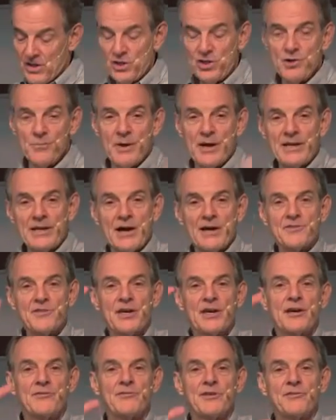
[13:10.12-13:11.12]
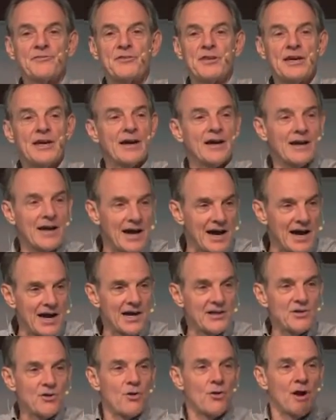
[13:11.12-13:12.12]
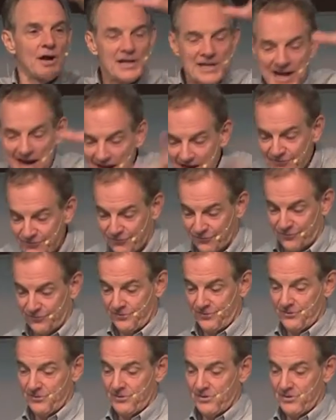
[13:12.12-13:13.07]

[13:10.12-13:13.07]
You may not think of lifting a gun or a knife,